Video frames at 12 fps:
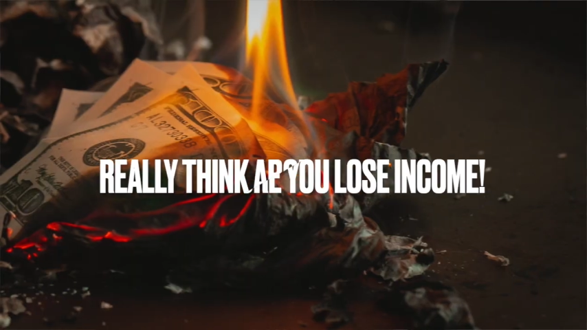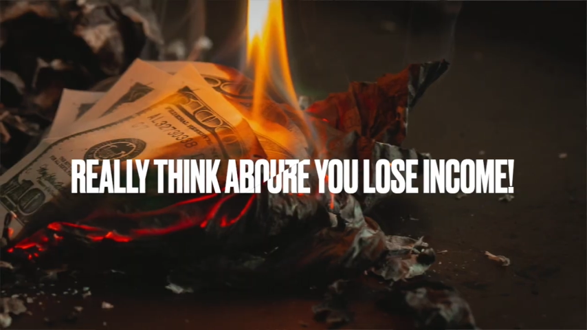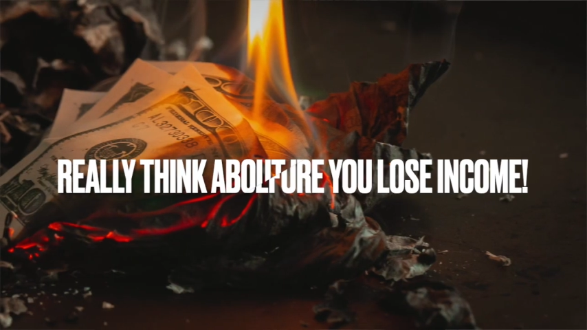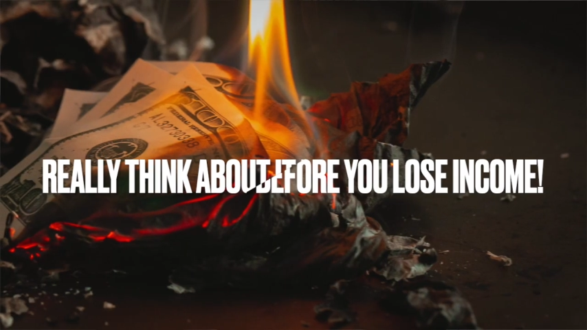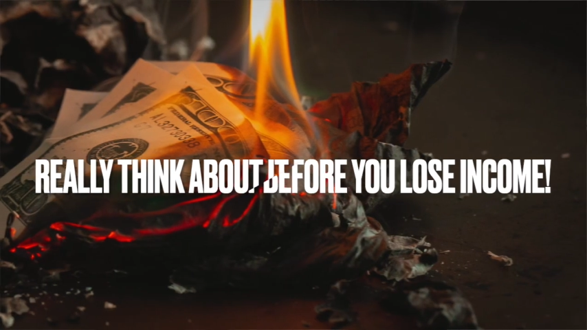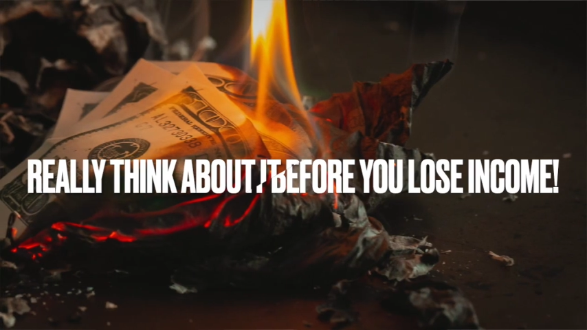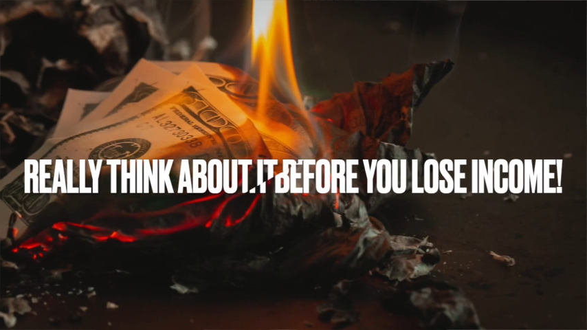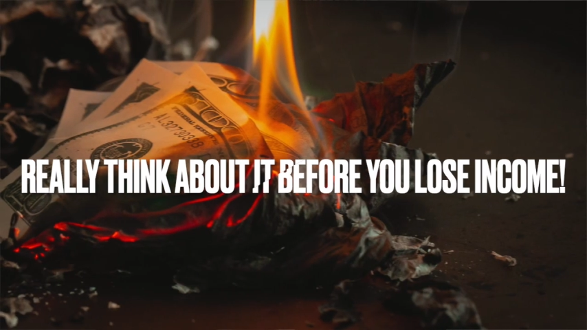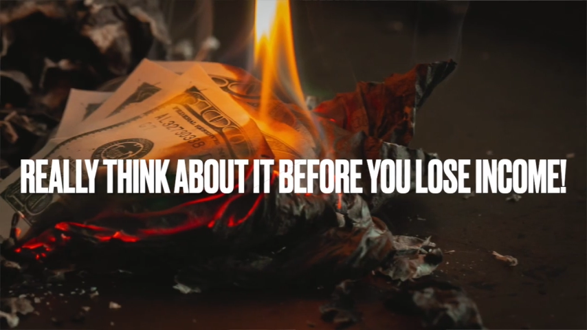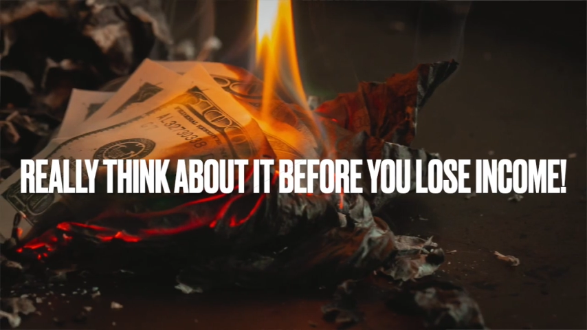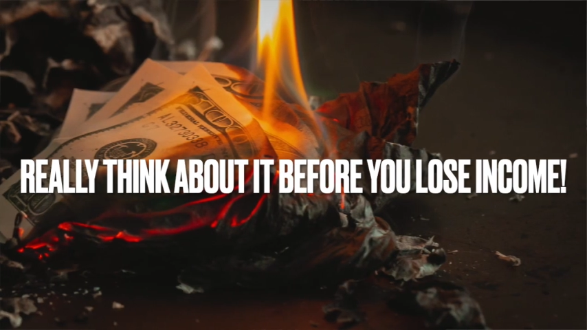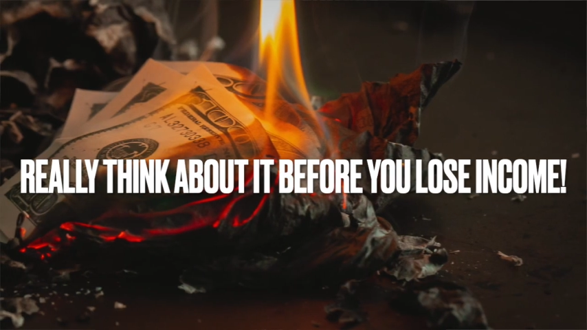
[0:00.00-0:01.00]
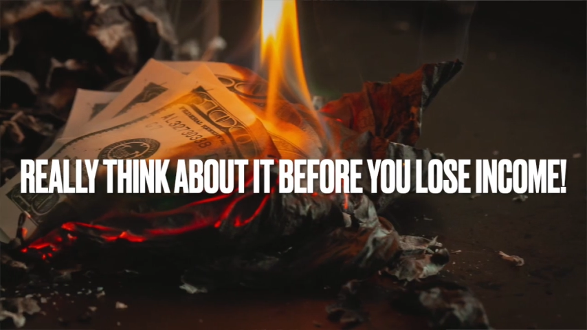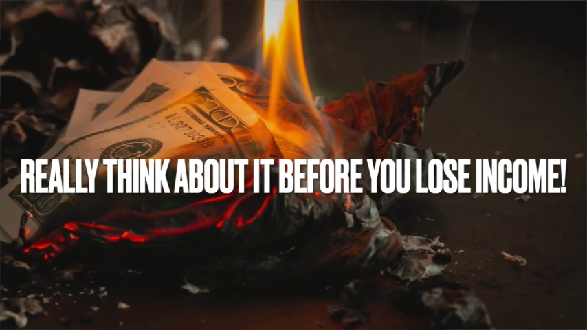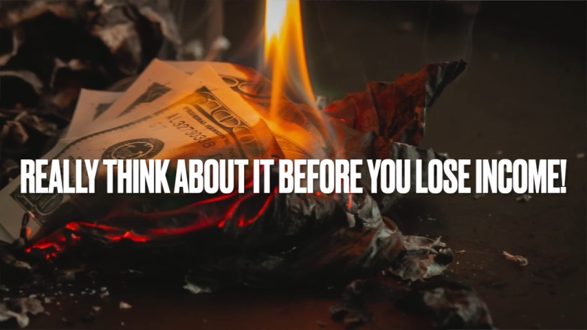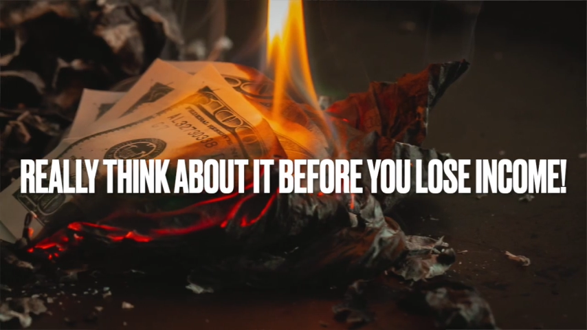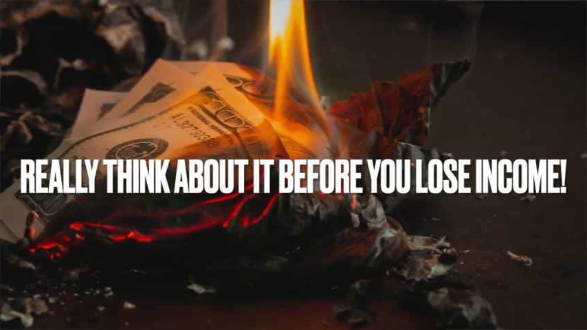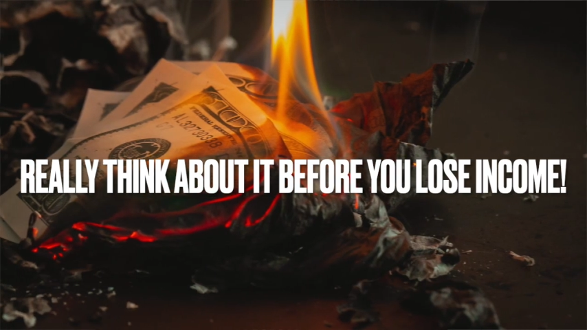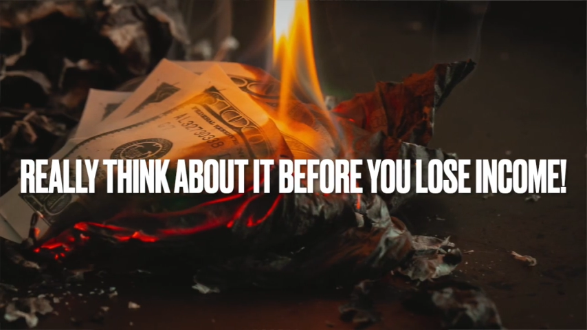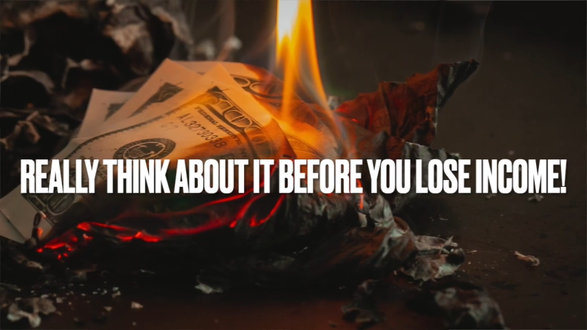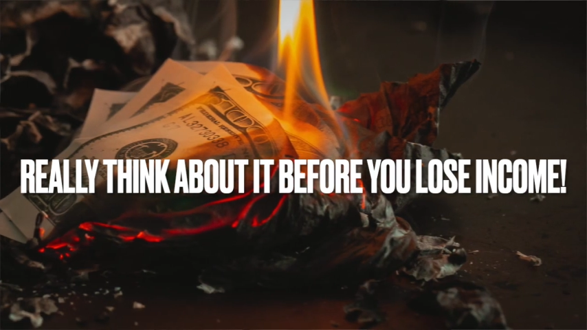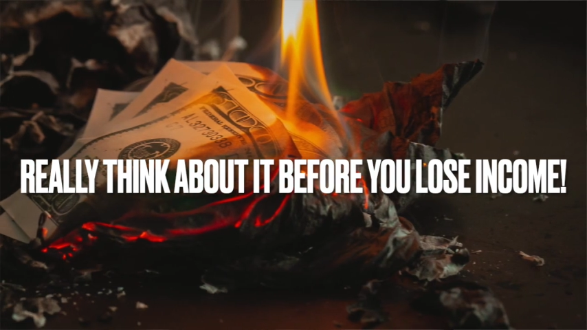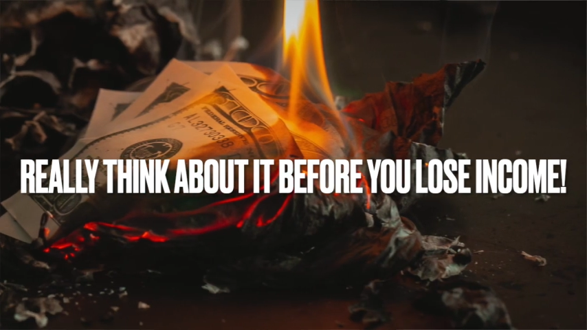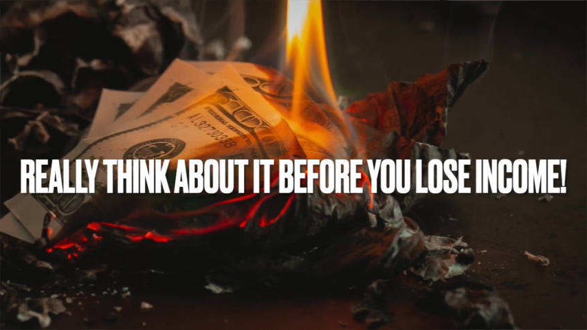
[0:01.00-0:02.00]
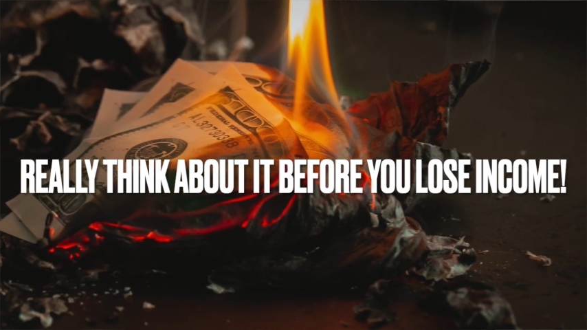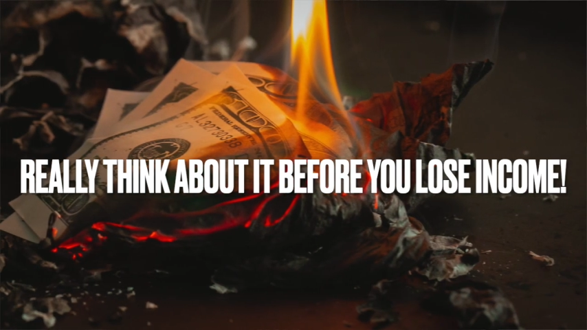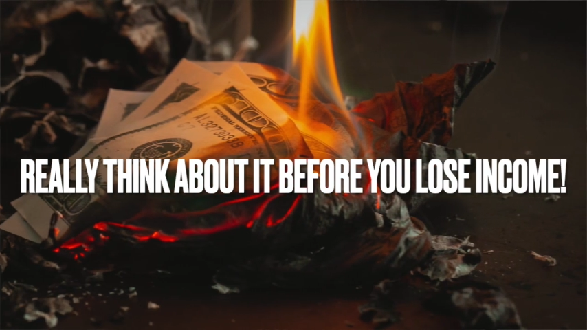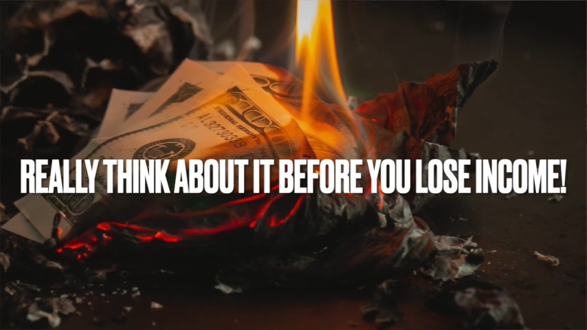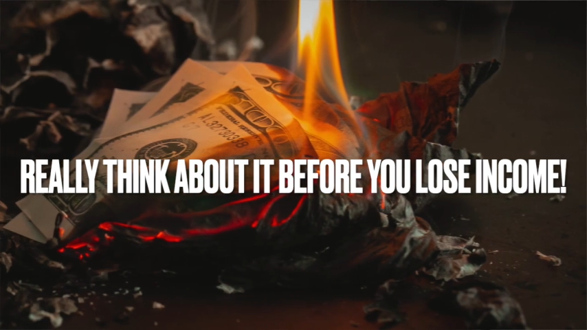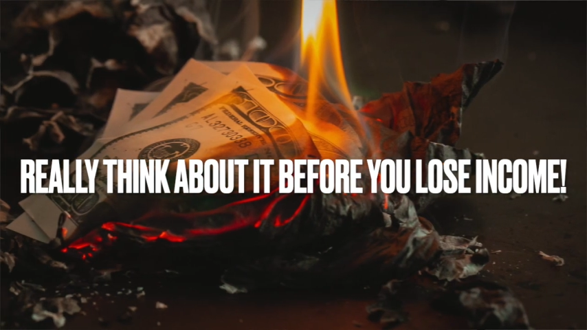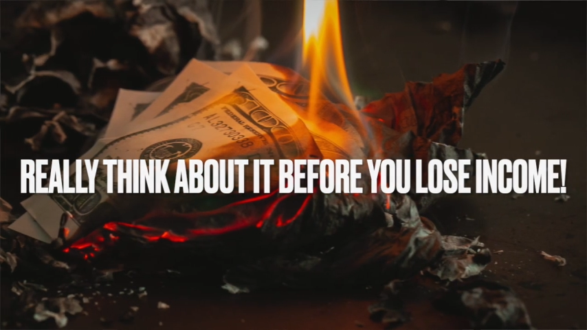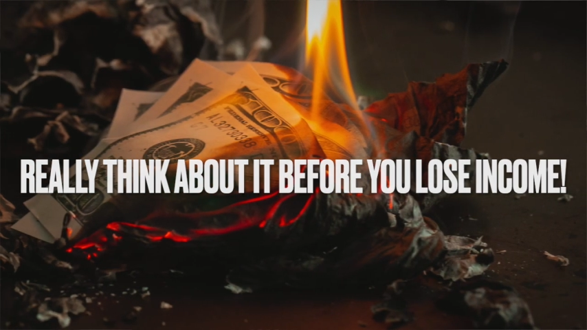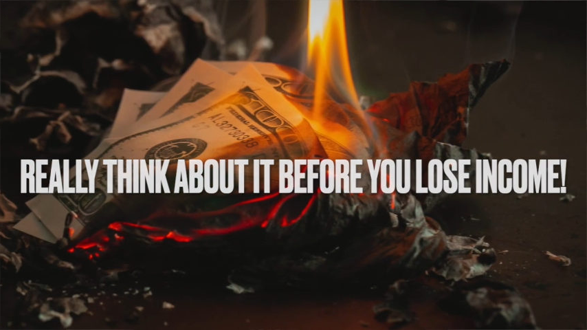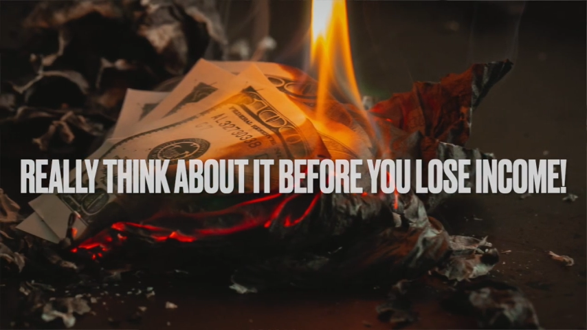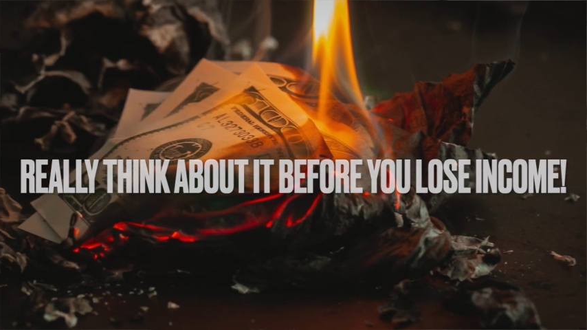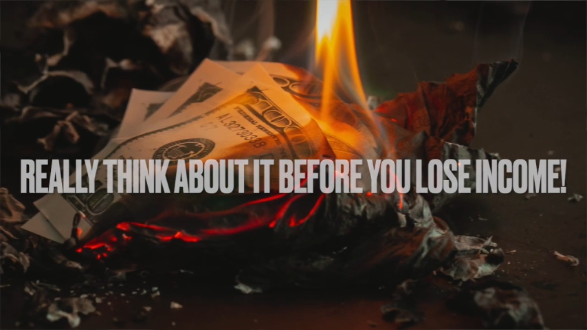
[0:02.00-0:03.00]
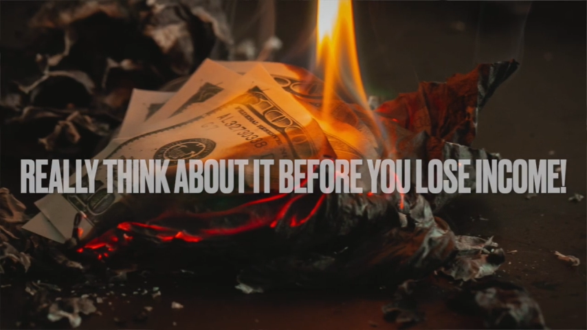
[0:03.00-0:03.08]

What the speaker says: [unreadable: no face in view]